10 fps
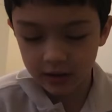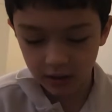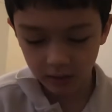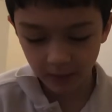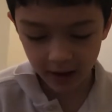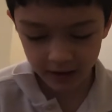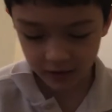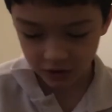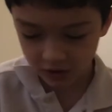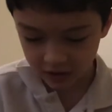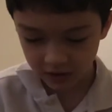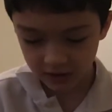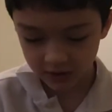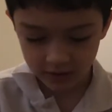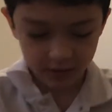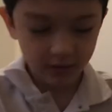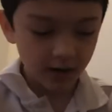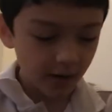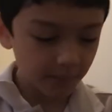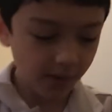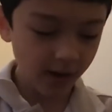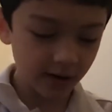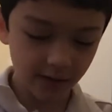the Spine Ninja kit. But